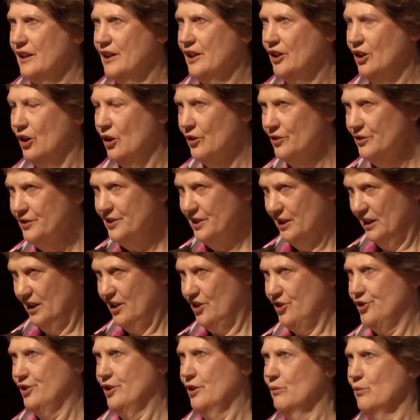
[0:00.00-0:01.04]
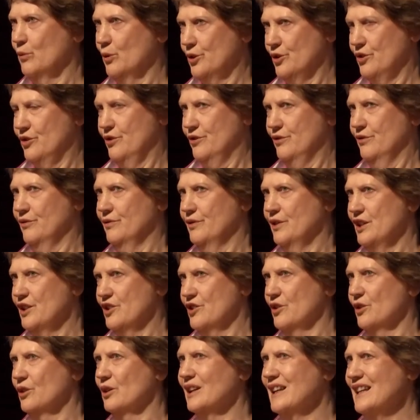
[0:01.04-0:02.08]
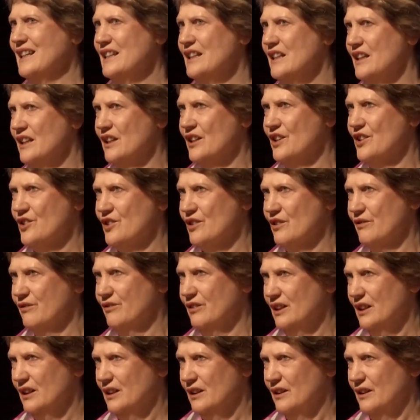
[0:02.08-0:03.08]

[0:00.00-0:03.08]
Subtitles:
context in which these early years of